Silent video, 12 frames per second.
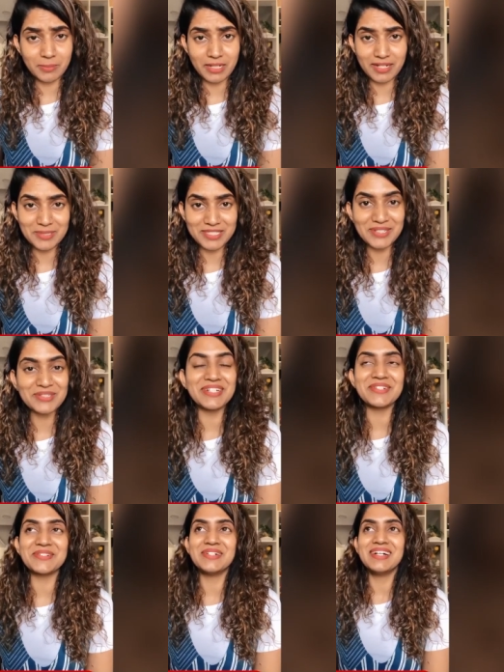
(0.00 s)
baga miss
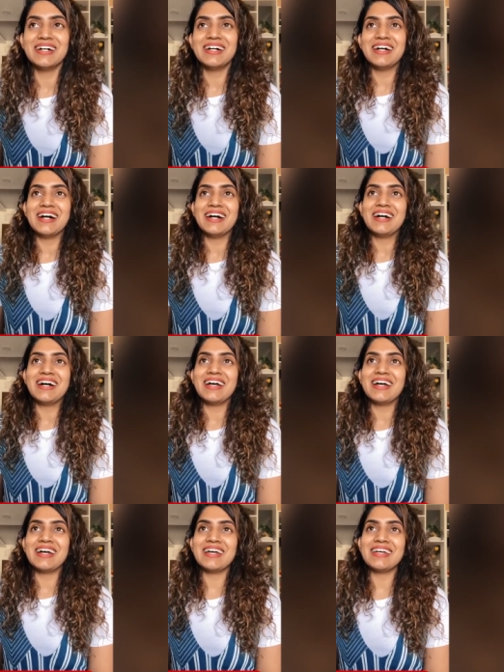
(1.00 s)
avutano.
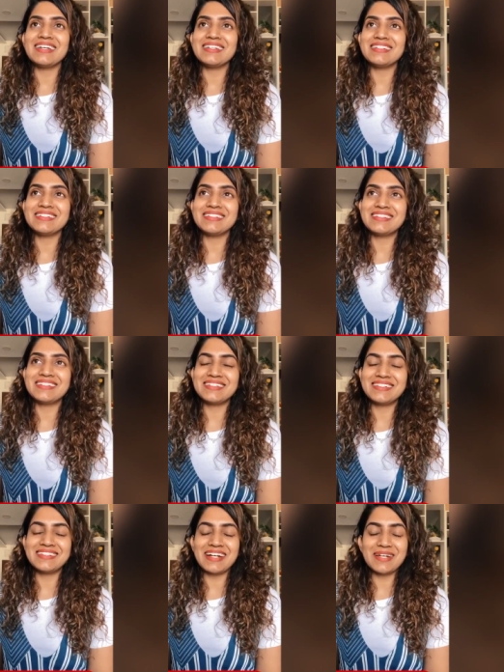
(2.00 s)
And
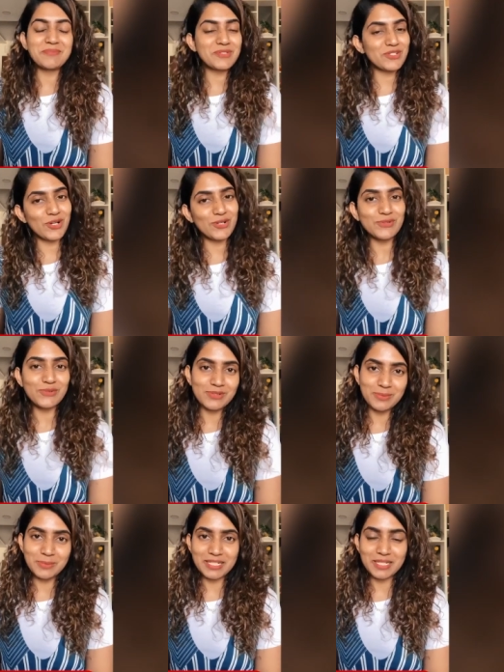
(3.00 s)
uh, I am sure we
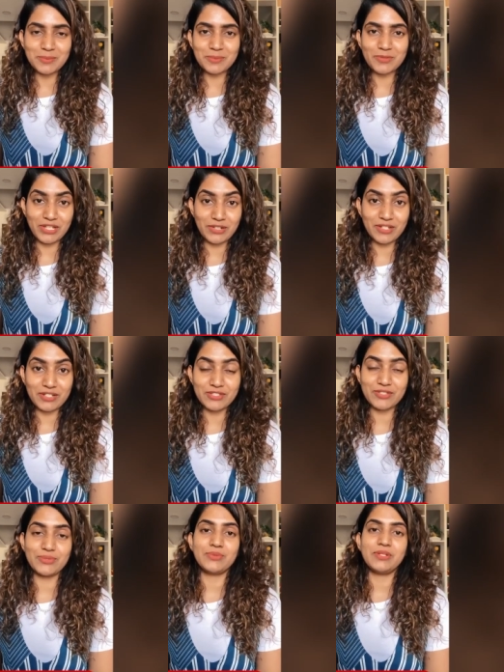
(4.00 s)
will meet up very very
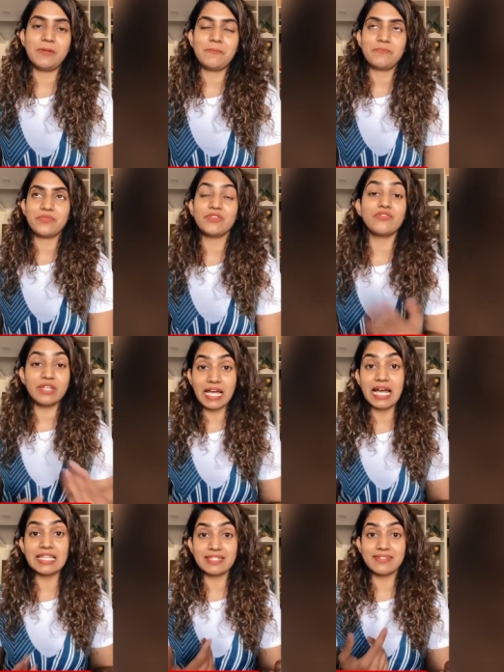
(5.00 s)
soon. We
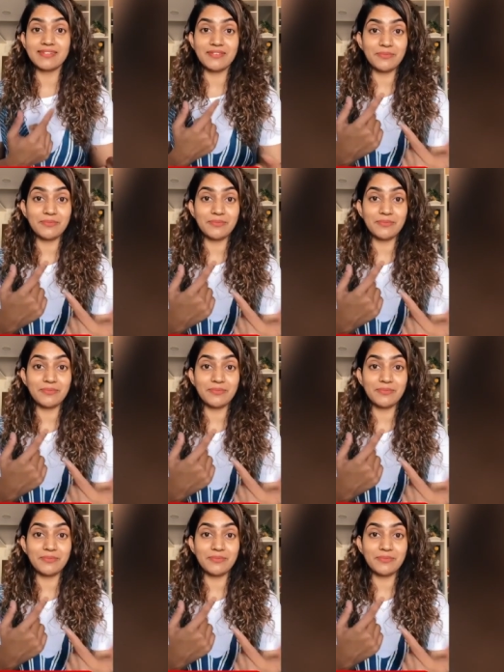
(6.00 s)
as in